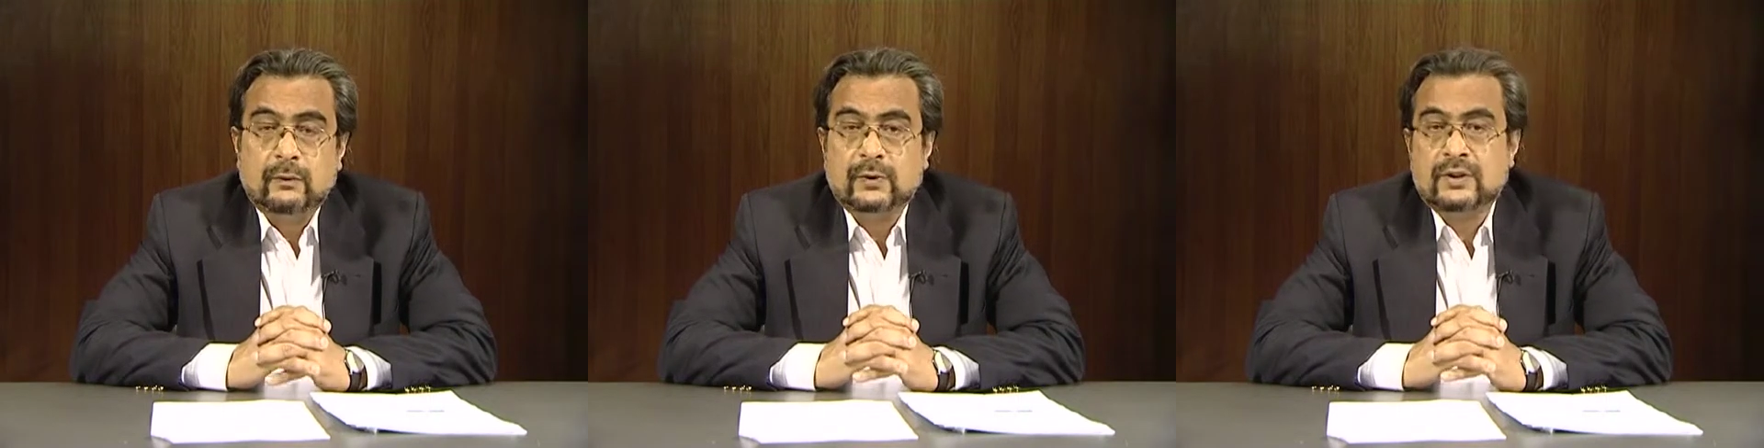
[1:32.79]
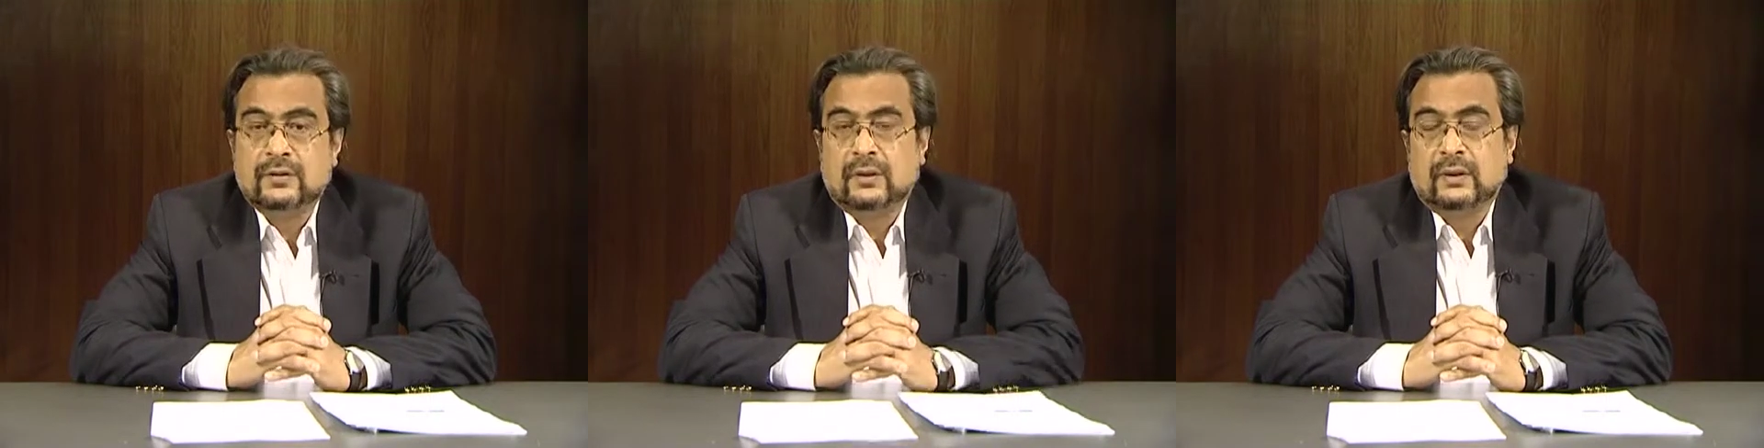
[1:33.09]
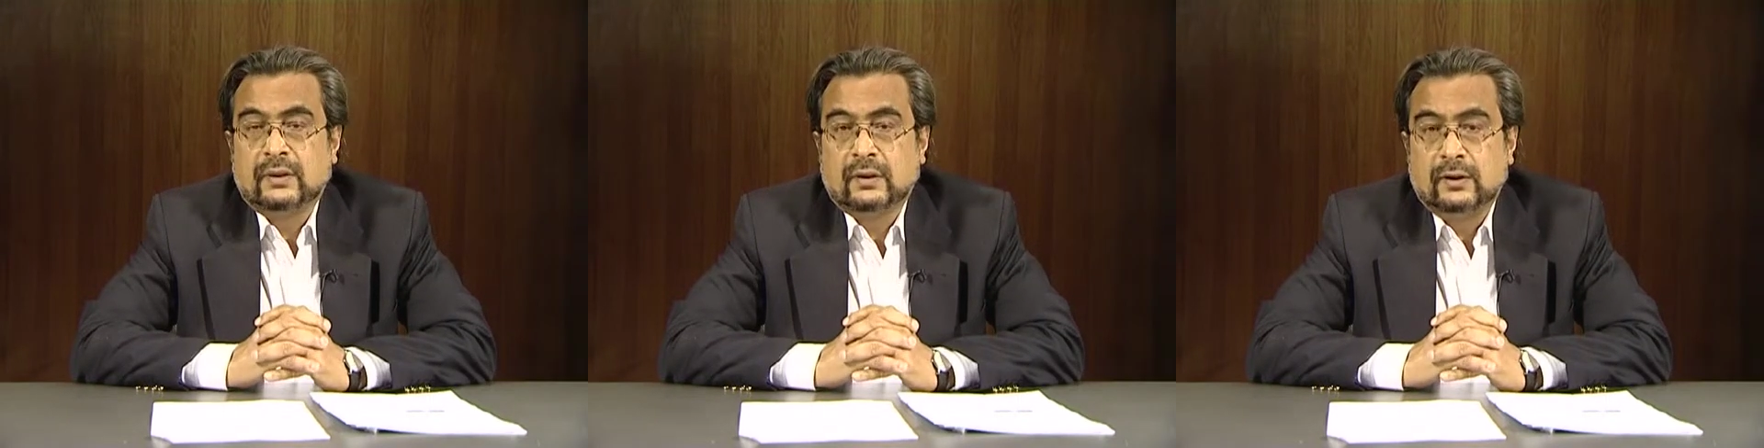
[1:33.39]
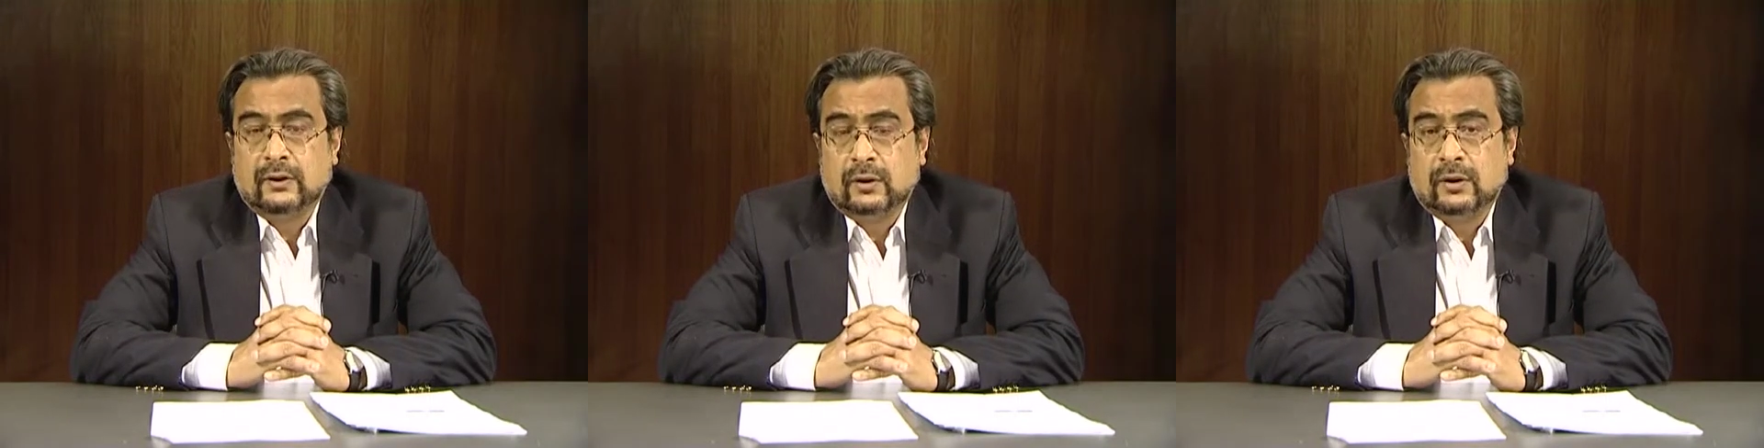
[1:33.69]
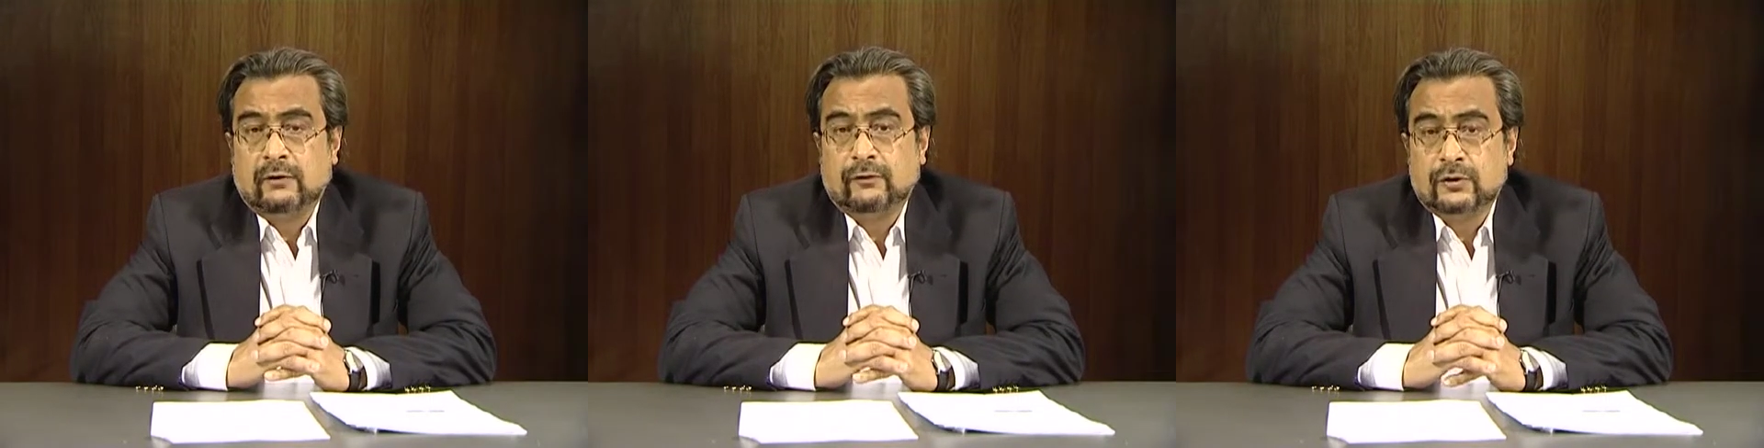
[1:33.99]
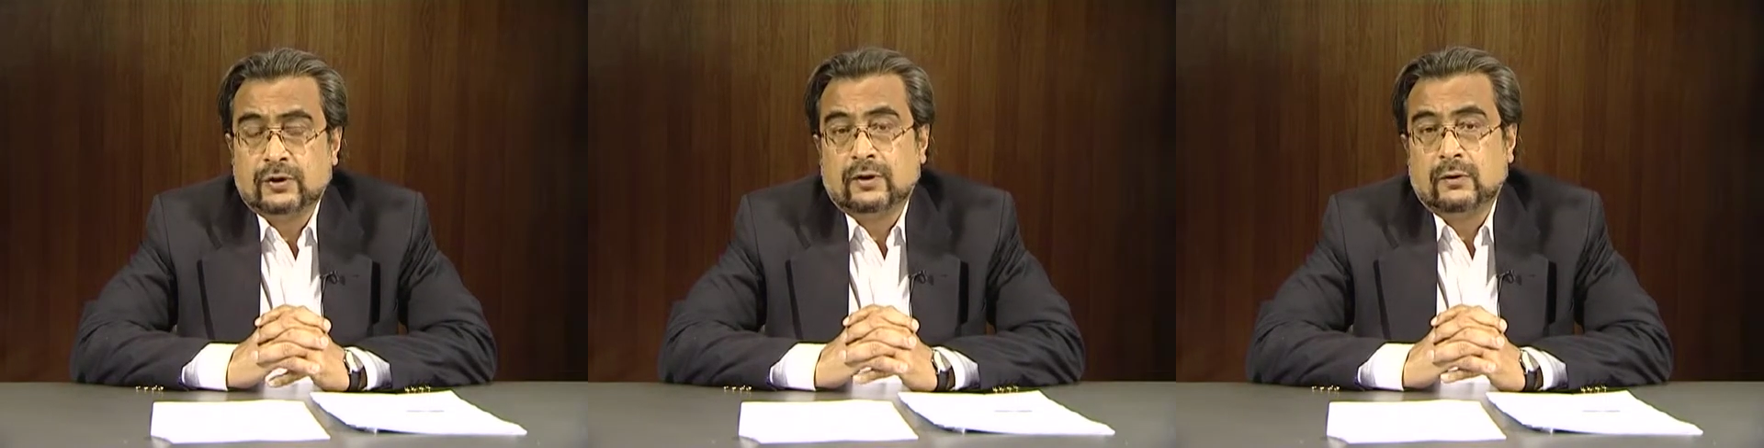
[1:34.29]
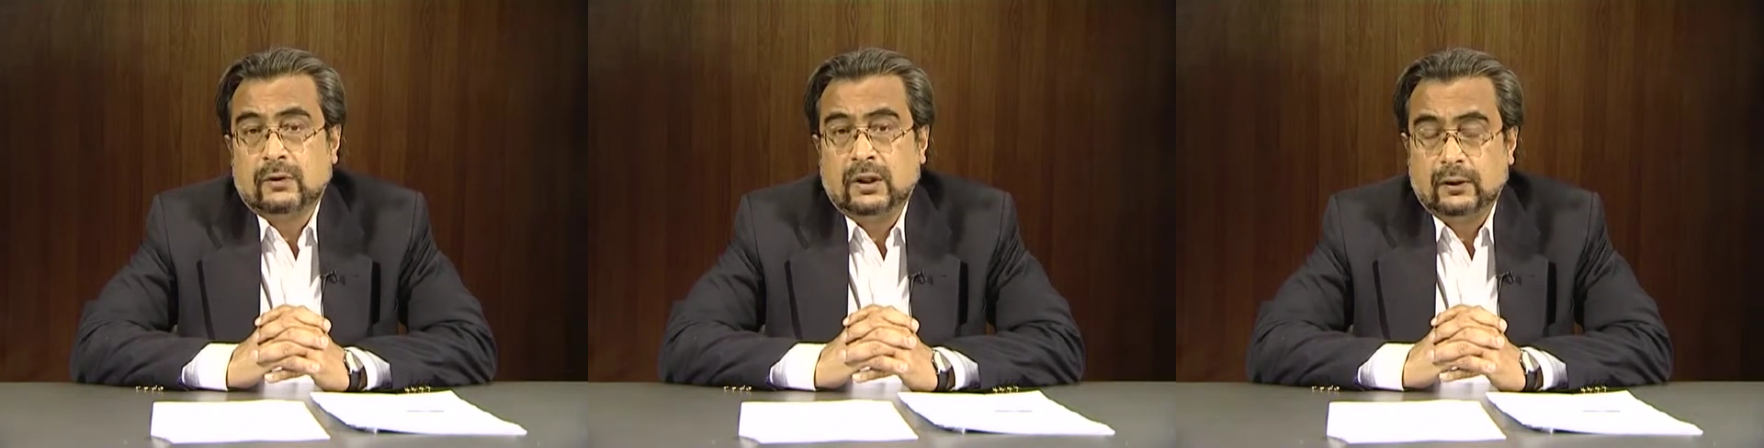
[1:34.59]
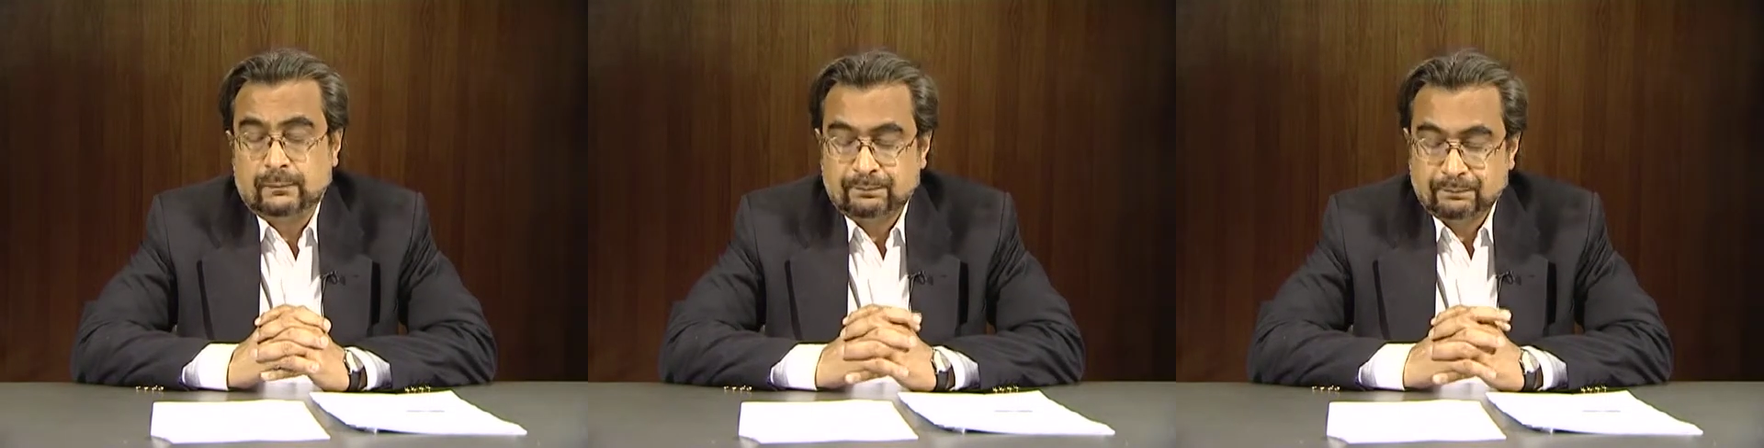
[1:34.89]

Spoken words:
which is recorded of course in the Quran.